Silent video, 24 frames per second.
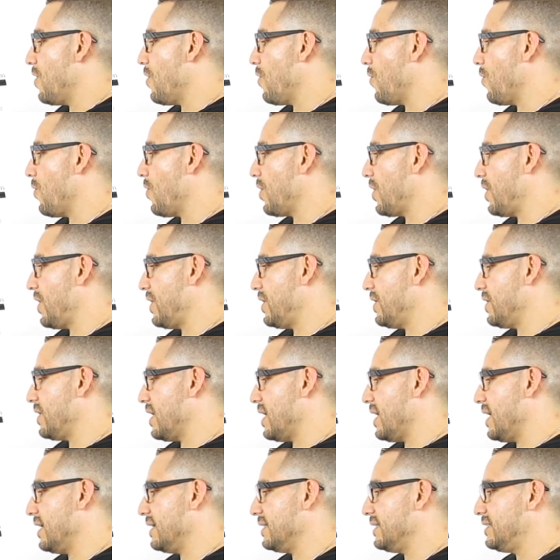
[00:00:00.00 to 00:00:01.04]

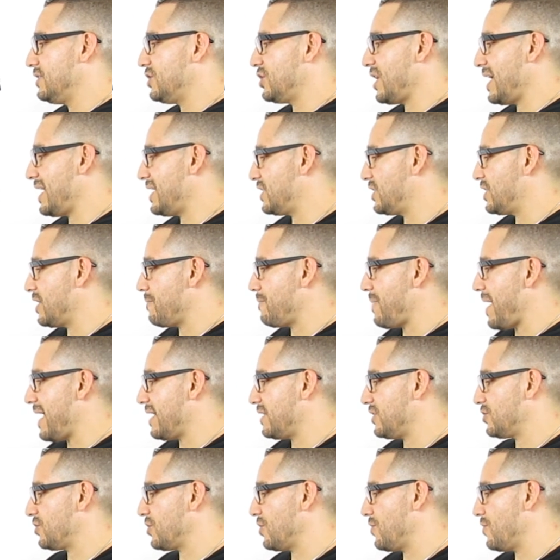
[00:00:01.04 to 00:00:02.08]
Or change the
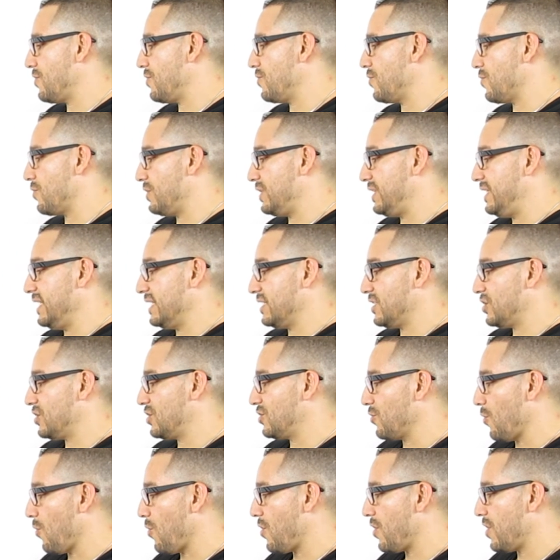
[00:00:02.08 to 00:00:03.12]
Pantone or
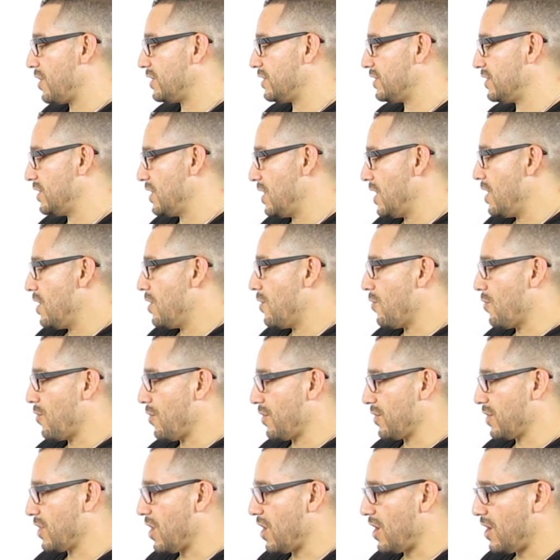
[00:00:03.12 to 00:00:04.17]
distort
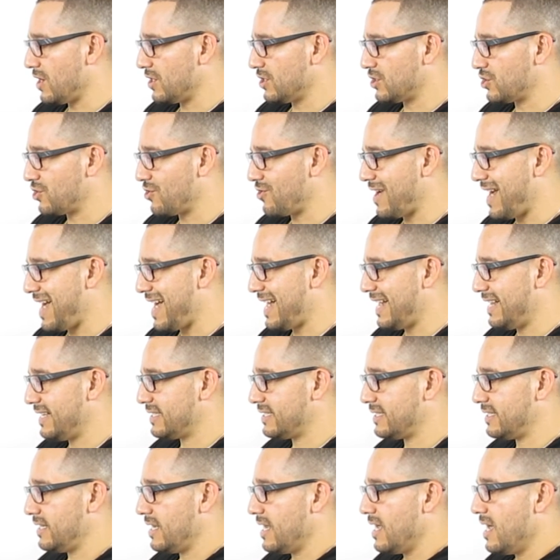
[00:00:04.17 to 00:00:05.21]
or
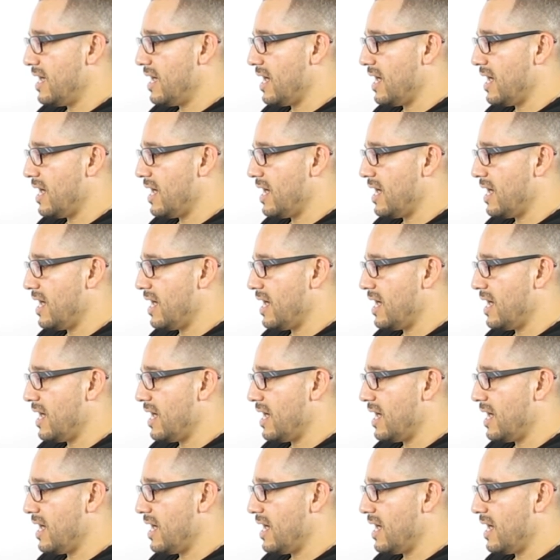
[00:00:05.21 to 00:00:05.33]
contrast.